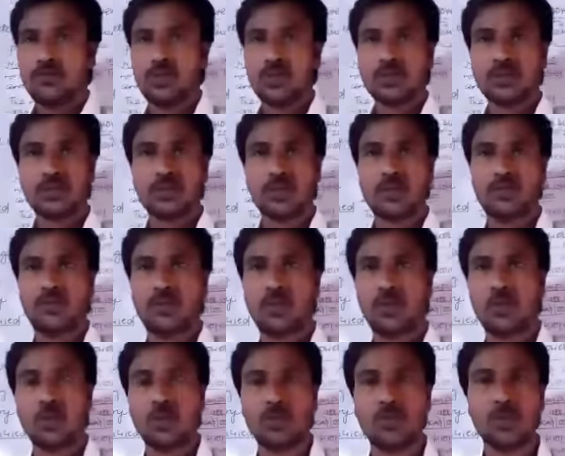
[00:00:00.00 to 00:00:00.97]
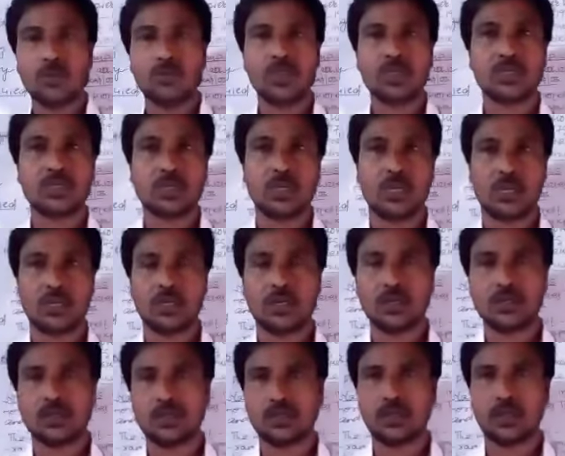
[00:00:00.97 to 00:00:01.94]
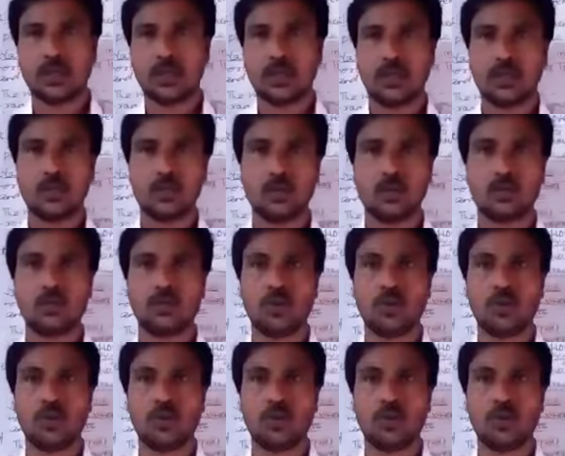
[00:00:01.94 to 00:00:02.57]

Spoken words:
First of all, we must understand